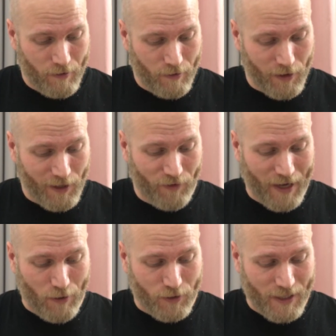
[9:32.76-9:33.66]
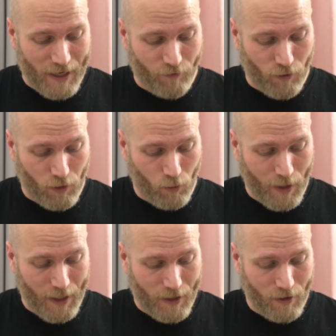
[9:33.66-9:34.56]
living outside for a whole
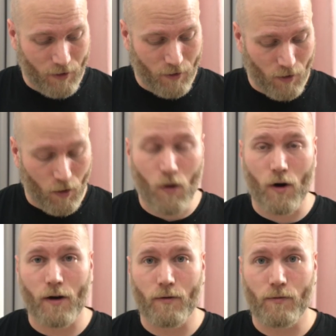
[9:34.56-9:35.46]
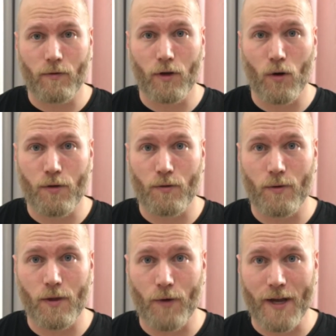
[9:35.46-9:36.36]
week or go through
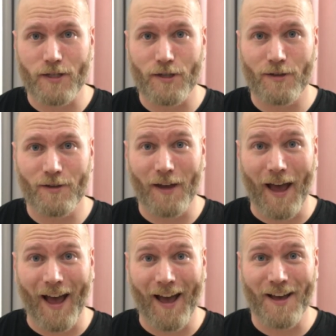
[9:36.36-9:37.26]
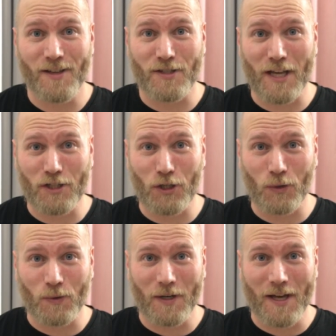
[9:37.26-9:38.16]
the race. Stay
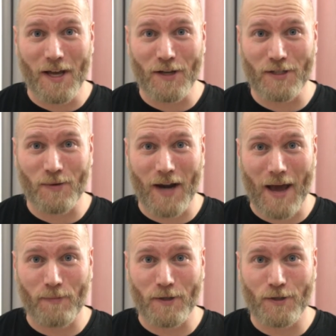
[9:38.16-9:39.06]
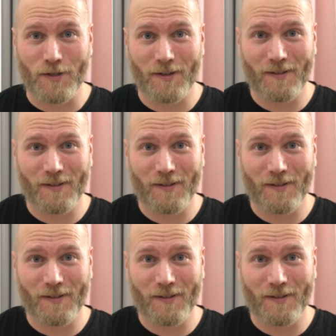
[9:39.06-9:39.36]
tuned and see what happens.